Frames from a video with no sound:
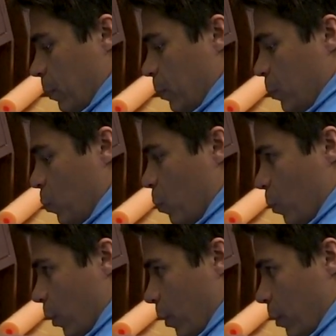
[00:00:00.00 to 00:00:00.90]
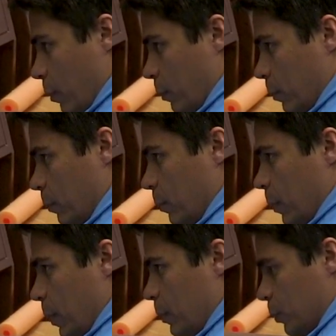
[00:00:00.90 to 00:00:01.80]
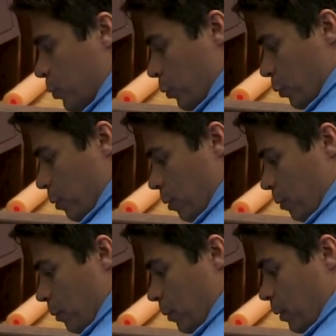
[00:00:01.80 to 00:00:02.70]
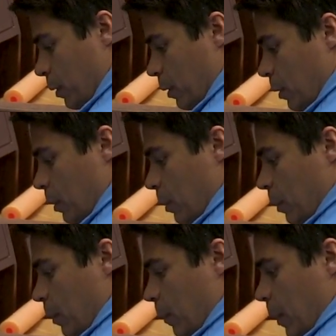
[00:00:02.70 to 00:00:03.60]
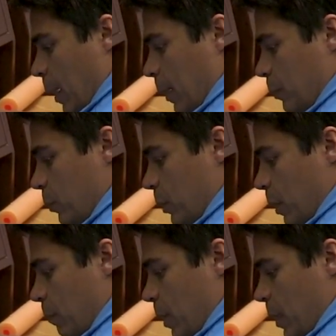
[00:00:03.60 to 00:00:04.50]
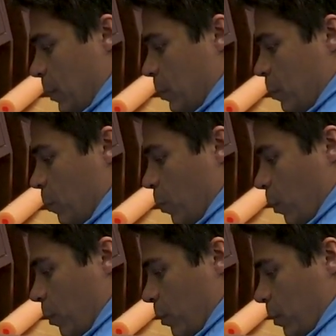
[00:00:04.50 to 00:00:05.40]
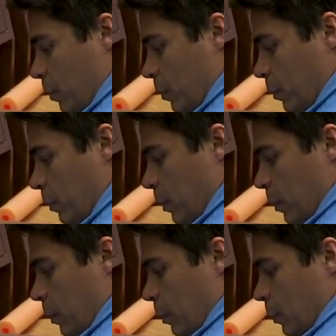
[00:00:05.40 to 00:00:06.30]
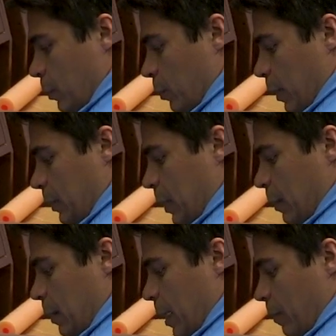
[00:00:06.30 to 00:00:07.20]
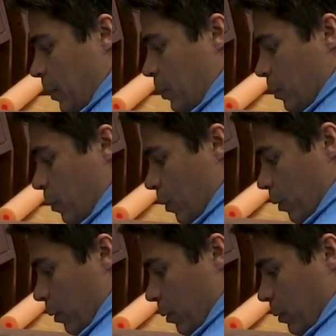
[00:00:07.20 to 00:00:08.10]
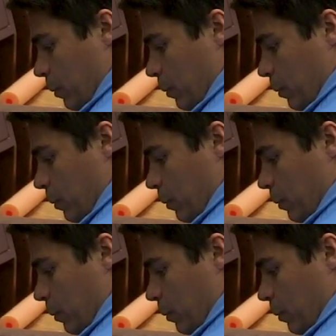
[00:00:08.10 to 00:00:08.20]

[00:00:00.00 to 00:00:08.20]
Your word is truth. As you sent me into the world, so I sent them into the world.